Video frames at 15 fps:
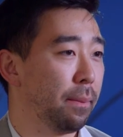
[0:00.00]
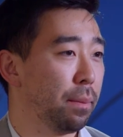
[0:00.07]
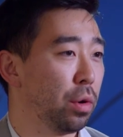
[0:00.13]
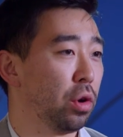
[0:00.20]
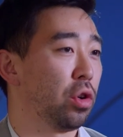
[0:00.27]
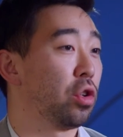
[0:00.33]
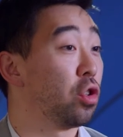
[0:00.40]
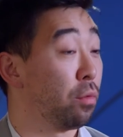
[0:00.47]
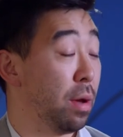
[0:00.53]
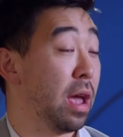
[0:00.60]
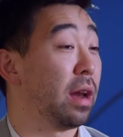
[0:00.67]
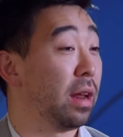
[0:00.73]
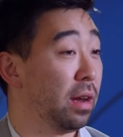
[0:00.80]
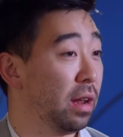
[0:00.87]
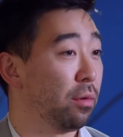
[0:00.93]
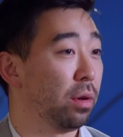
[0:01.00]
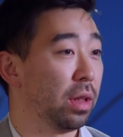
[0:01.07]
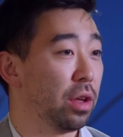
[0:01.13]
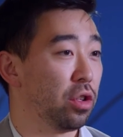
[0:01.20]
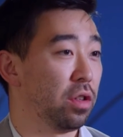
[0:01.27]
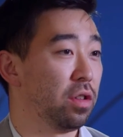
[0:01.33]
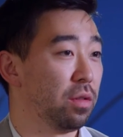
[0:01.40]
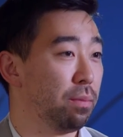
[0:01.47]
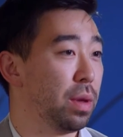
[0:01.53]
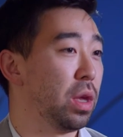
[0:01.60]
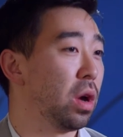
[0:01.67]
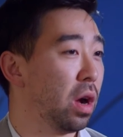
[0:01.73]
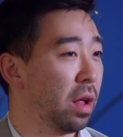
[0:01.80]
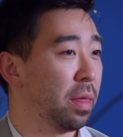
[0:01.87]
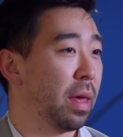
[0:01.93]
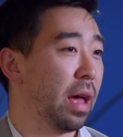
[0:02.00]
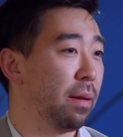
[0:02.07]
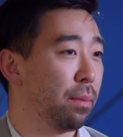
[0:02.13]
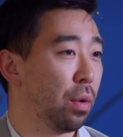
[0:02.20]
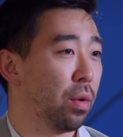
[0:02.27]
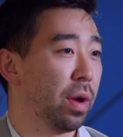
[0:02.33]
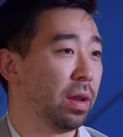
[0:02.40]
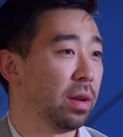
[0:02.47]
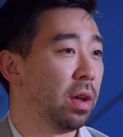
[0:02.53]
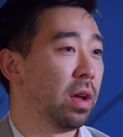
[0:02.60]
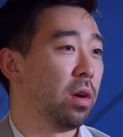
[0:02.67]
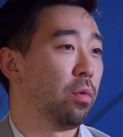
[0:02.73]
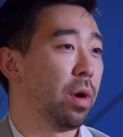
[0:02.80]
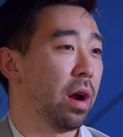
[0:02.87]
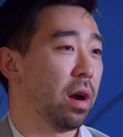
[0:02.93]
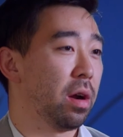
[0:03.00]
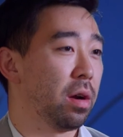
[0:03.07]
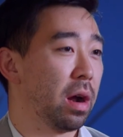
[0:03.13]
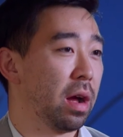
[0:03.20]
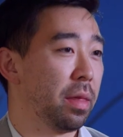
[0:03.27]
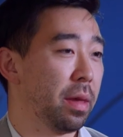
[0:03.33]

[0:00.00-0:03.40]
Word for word: push Japan-India relations beyond that point where uh,